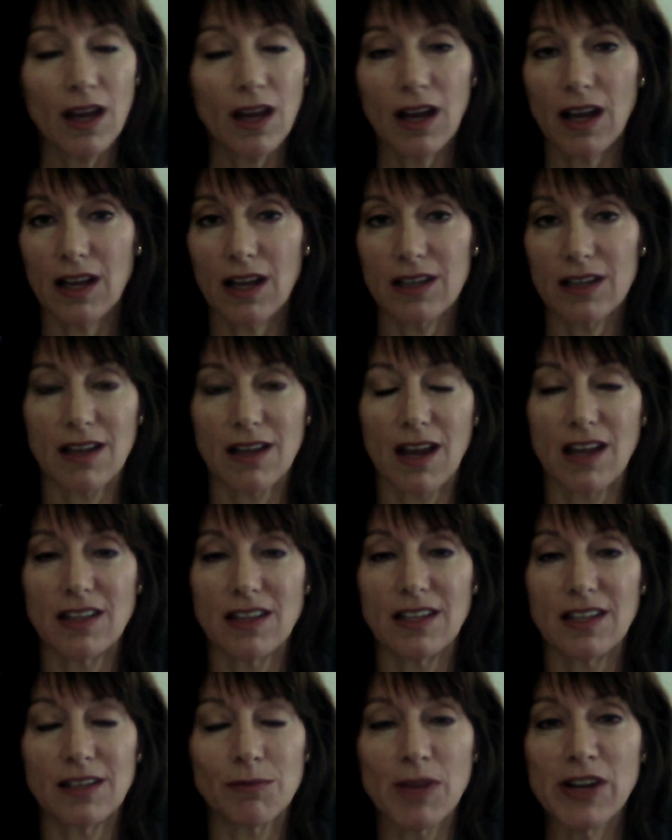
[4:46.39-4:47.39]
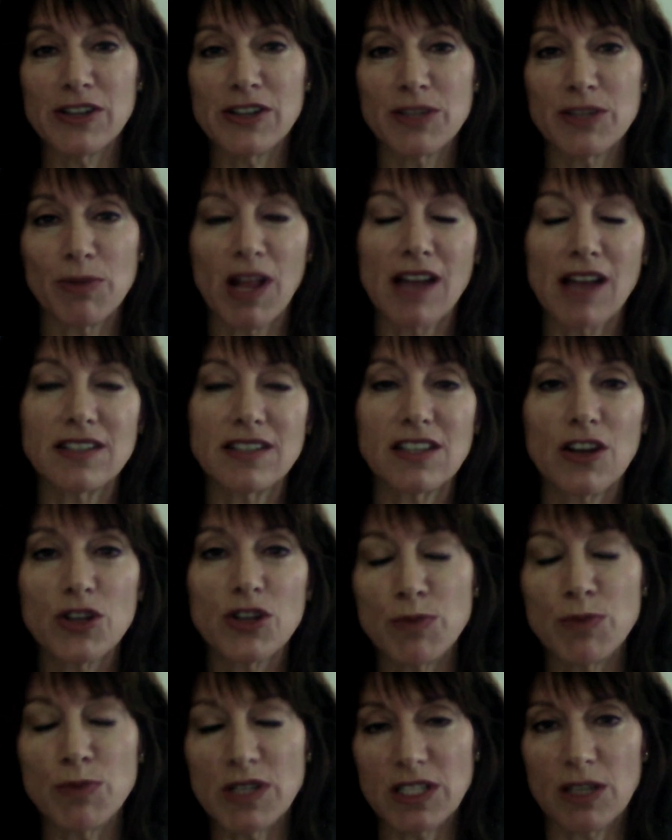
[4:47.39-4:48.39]
I think Mayor de
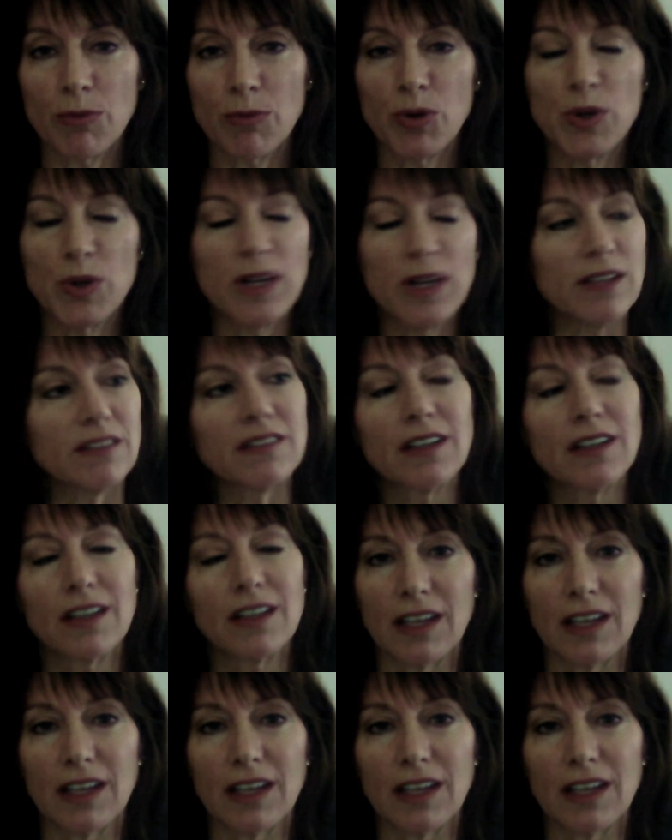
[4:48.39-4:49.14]
Blasio's missed the point.